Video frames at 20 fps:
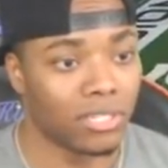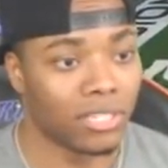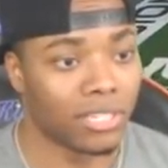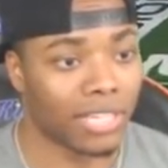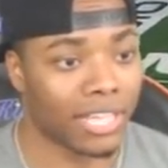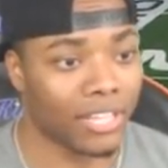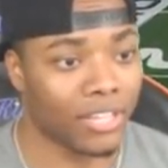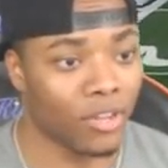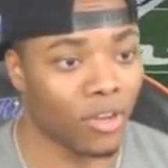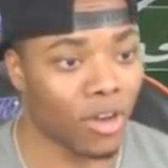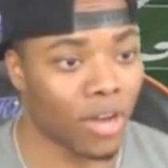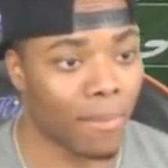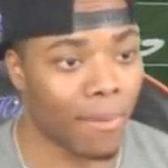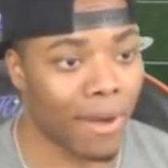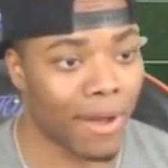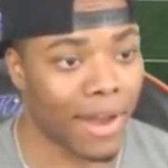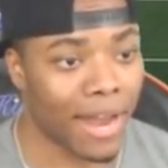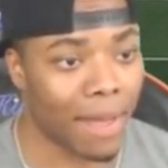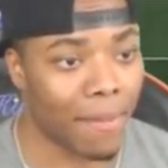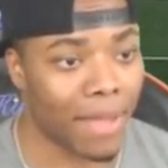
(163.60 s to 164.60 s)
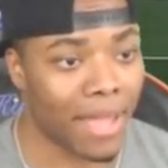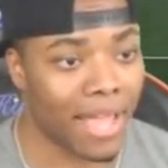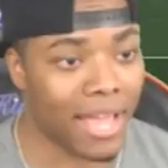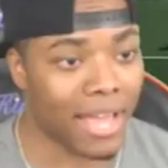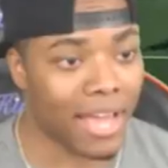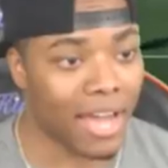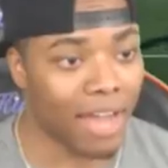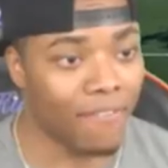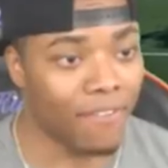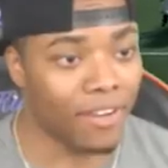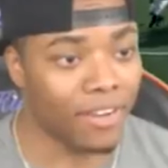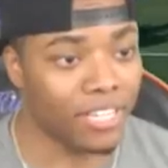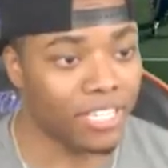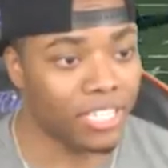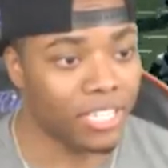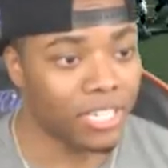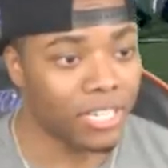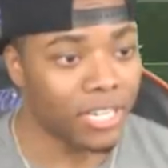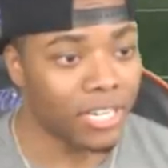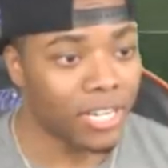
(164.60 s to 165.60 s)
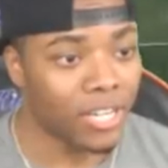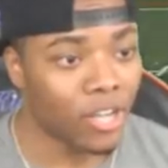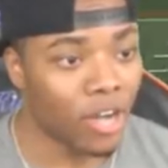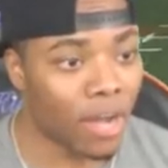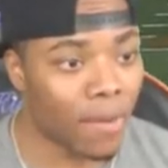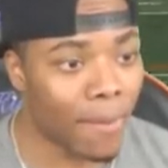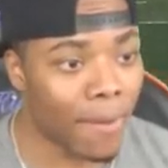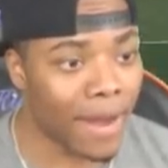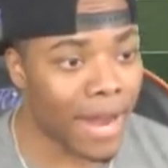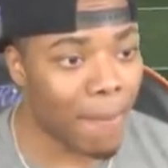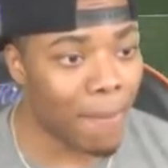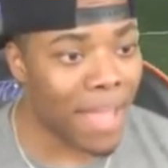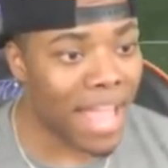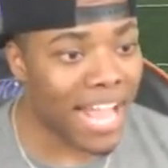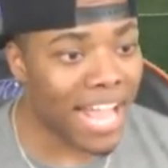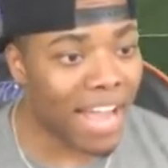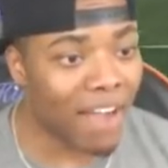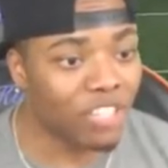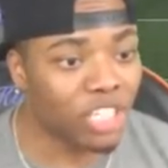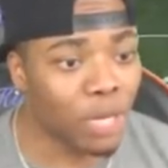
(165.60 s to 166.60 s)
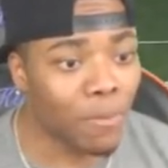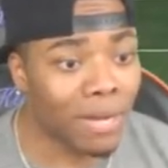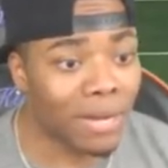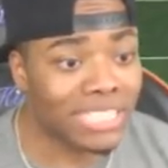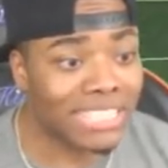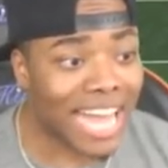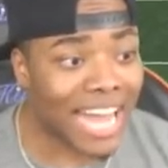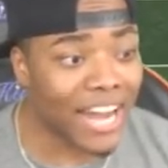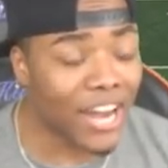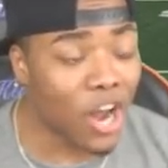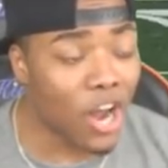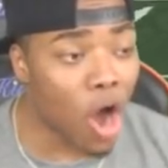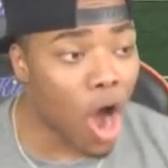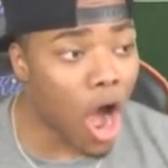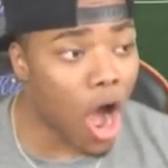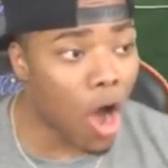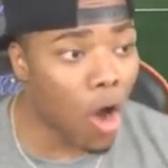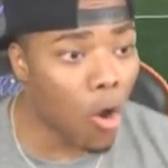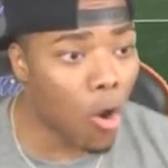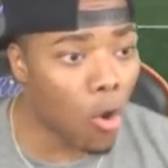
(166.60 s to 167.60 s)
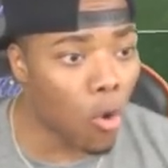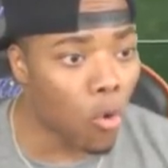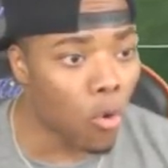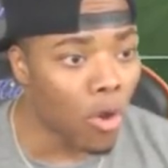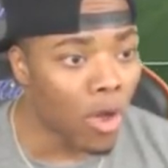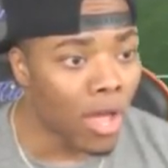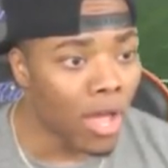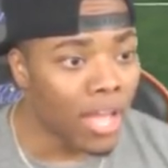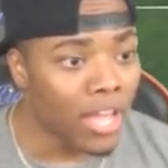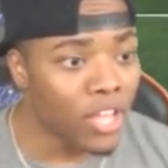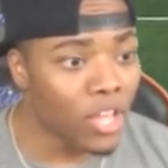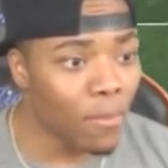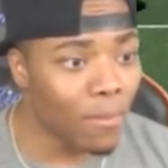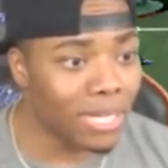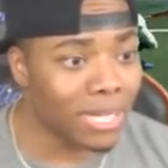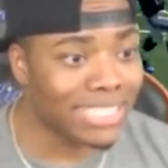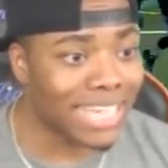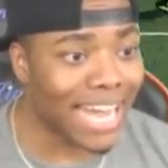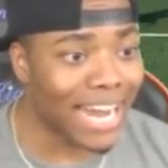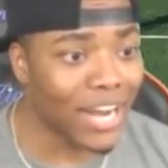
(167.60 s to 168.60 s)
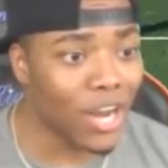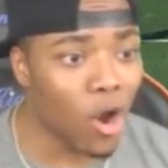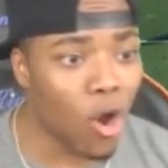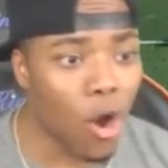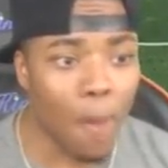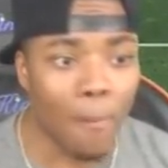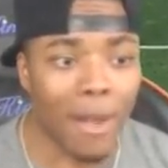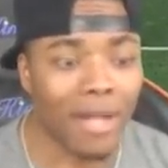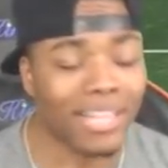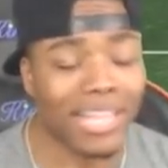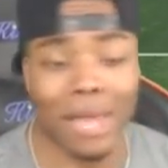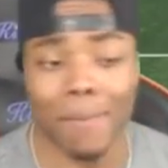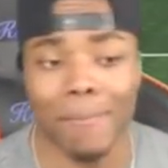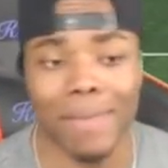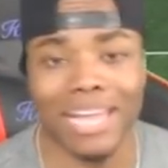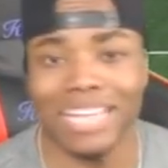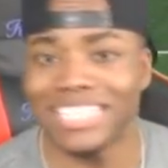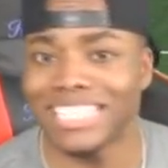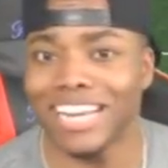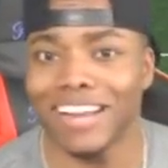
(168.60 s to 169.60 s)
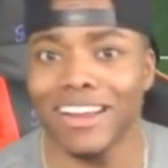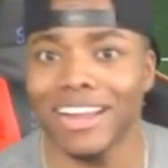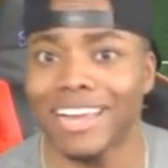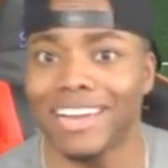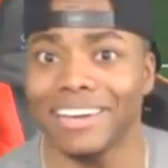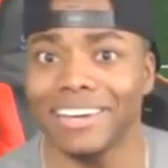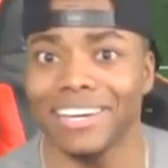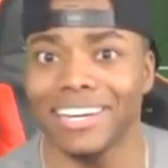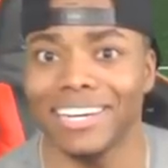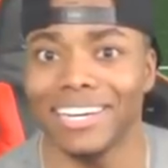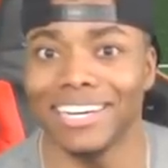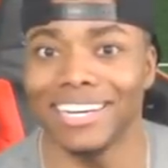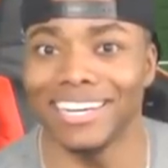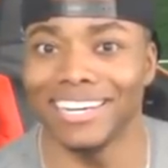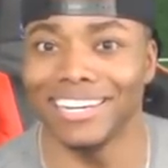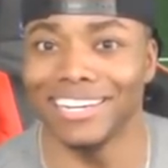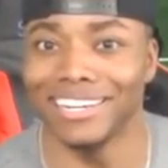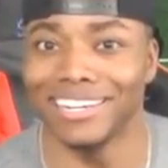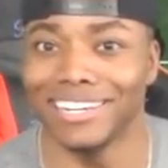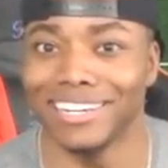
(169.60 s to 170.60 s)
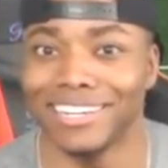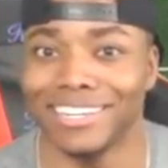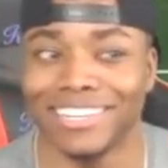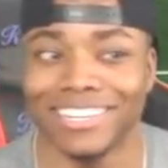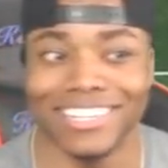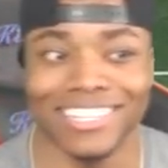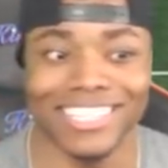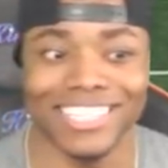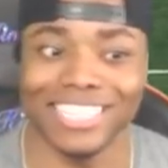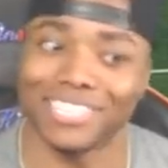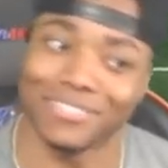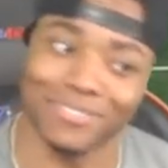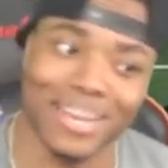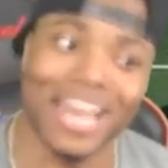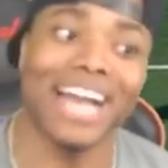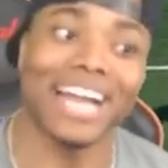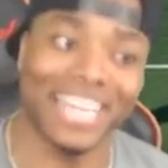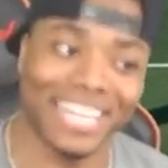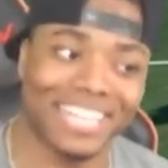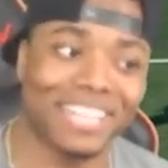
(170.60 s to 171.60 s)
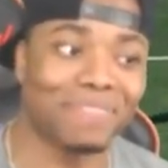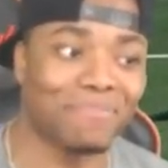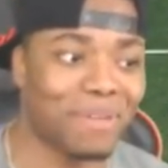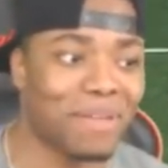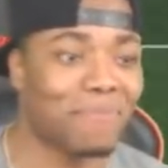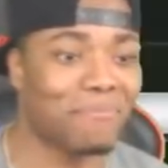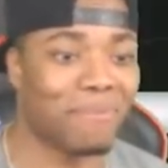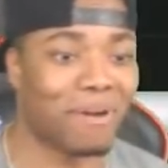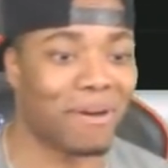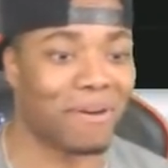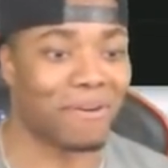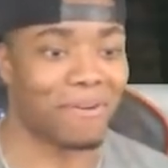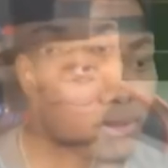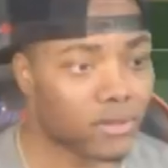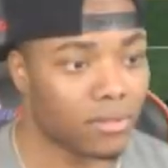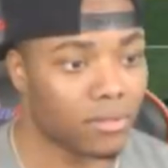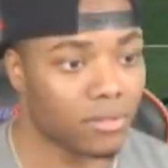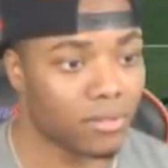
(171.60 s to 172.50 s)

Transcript: Look like you gonna come on that man coverage. You gonna come on that man coverage. You must not know. You must not know about that man, Jared Cook. Did you not get the memo?